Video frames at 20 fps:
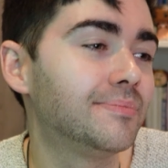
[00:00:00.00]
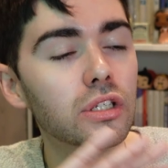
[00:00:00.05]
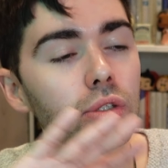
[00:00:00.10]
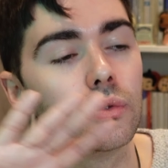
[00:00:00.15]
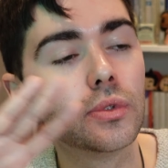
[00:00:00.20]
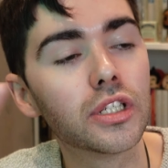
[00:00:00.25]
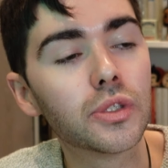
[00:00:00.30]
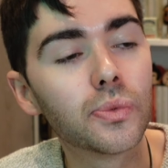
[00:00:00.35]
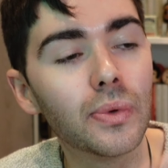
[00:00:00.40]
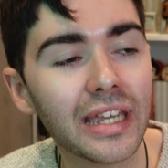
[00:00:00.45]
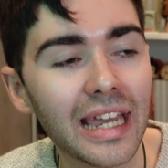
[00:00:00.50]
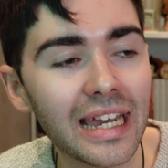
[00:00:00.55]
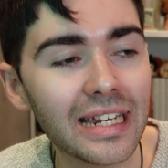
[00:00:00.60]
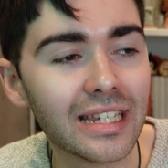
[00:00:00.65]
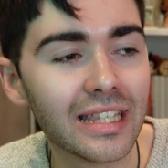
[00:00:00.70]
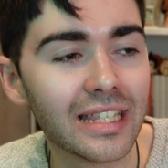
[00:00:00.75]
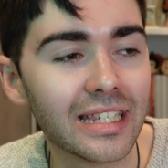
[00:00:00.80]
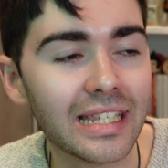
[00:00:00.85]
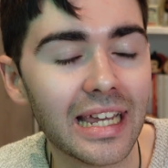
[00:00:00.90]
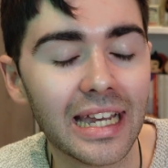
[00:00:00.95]
So once we get
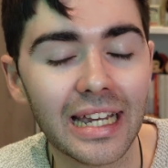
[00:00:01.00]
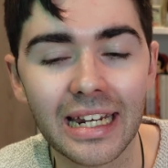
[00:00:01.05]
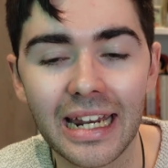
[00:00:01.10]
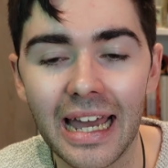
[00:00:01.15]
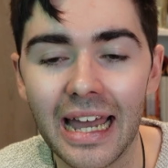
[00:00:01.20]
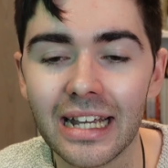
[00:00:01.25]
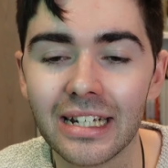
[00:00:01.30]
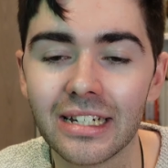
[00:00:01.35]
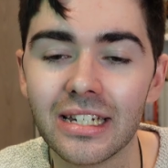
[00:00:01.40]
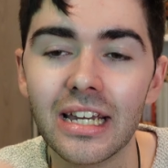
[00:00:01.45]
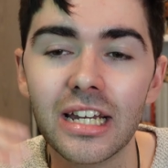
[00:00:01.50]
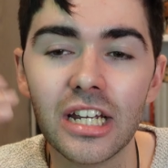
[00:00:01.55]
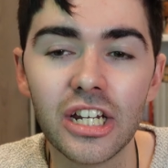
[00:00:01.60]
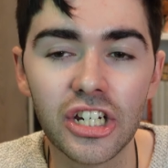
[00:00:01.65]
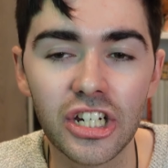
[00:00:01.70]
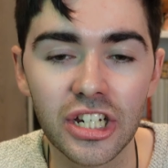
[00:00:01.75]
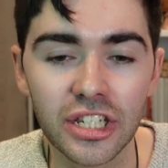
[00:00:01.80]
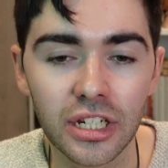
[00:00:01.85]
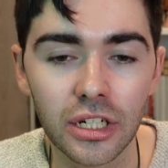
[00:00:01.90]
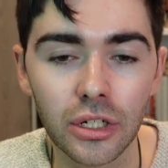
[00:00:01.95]
to the second act,
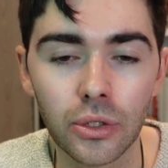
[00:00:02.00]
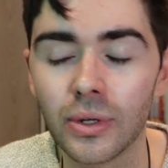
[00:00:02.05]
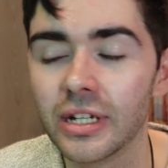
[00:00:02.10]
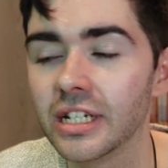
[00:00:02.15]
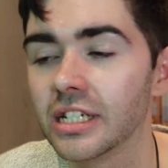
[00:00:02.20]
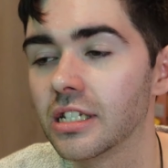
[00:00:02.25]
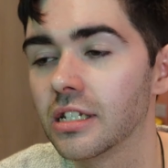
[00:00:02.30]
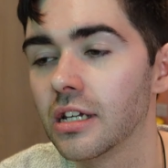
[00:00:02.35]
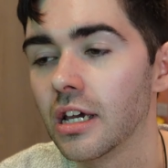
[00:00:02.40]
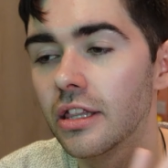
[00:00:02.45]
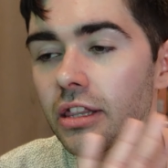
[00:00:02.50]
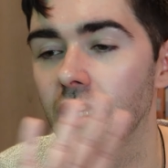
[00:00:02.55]
she's in Greece.